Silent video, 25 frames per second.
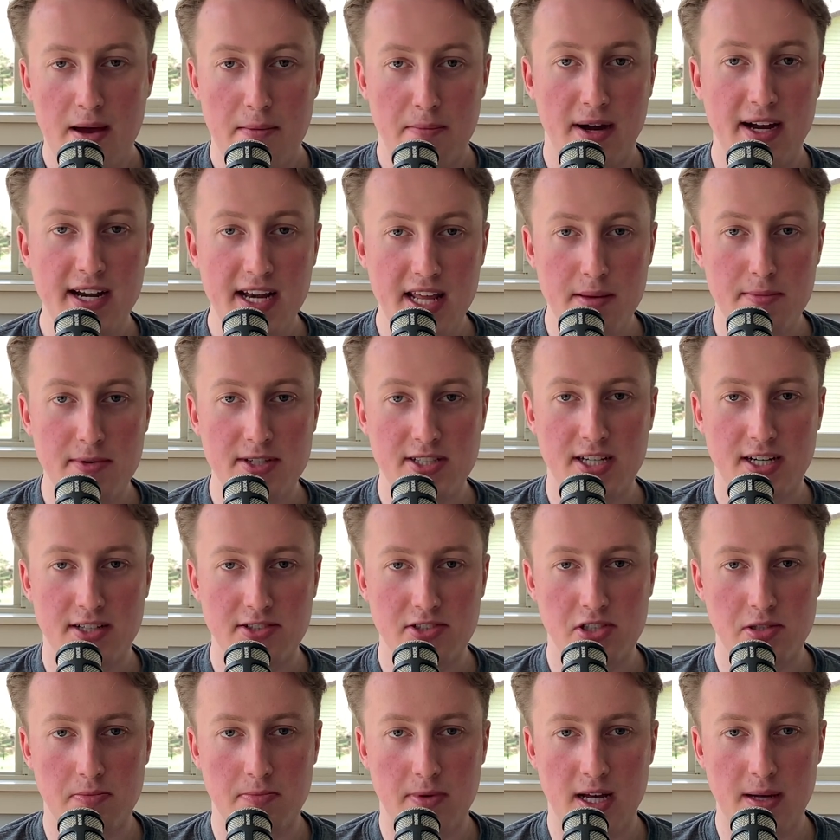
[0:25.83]
My name is
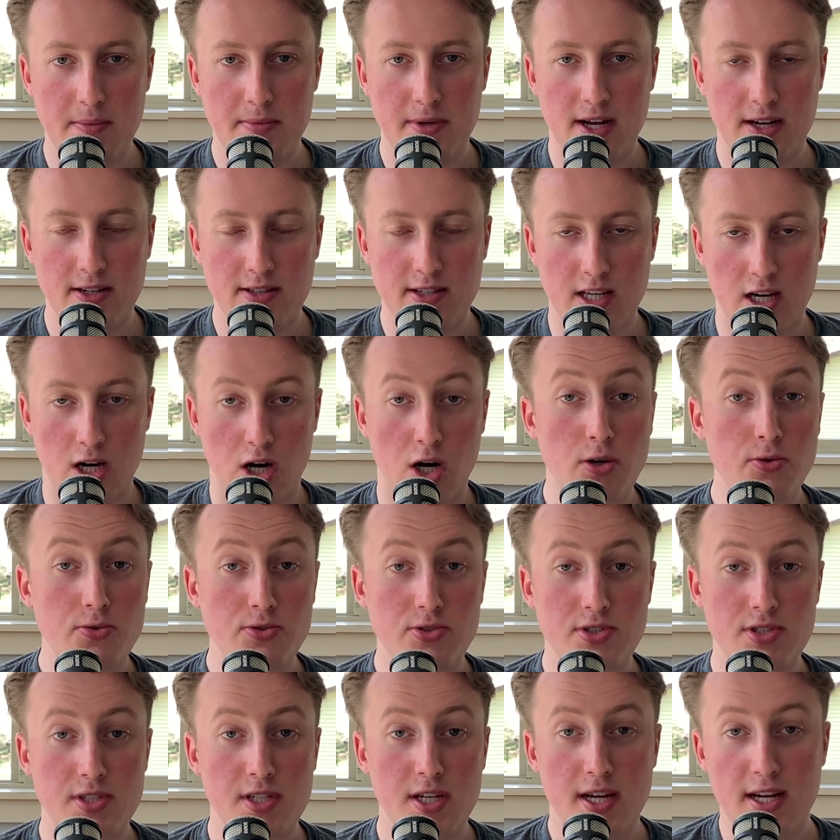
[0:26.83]
Hunter Baumgardt, the
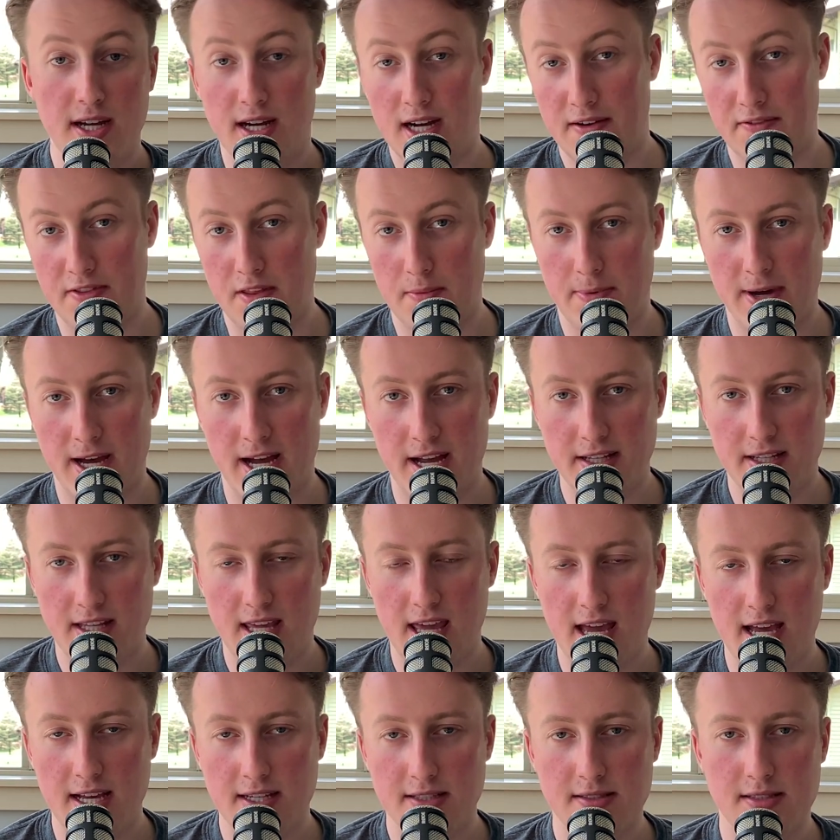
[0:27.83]
host of the
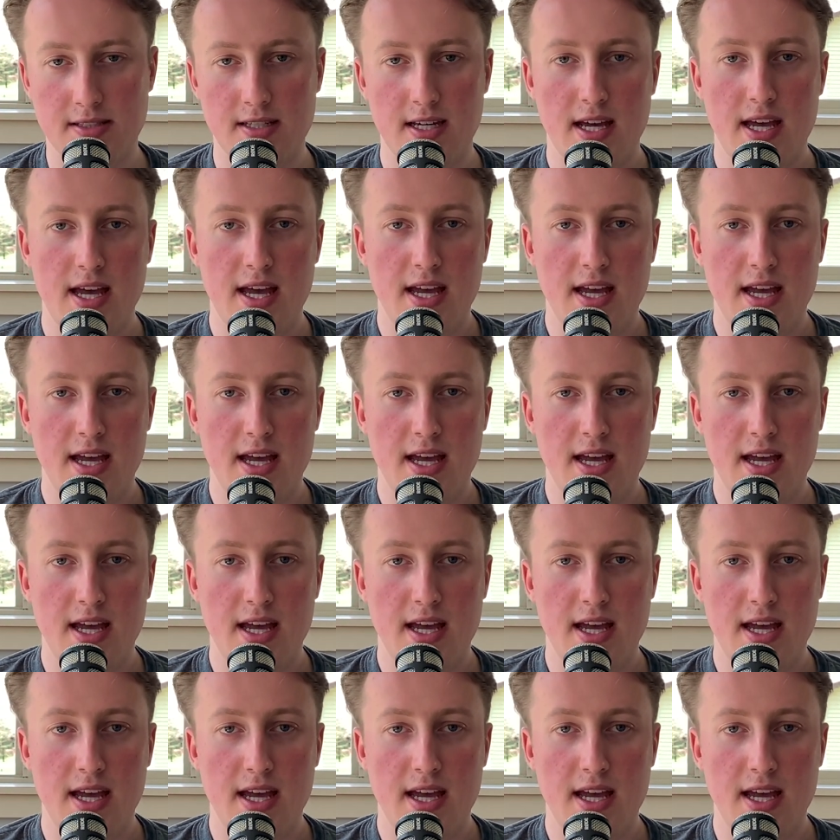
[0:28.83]
podcast.